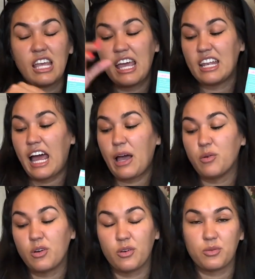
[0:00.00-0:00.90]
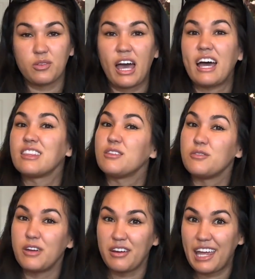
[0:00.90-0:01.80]
and I will go through that at the
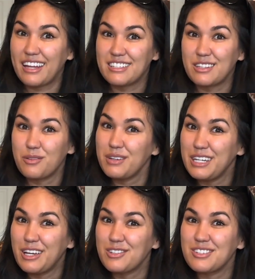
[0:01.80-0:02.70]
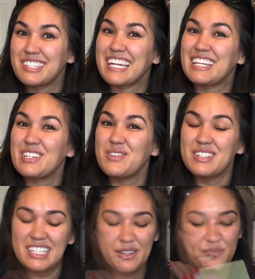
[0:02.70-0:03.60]
very end of the video, so stay tuned.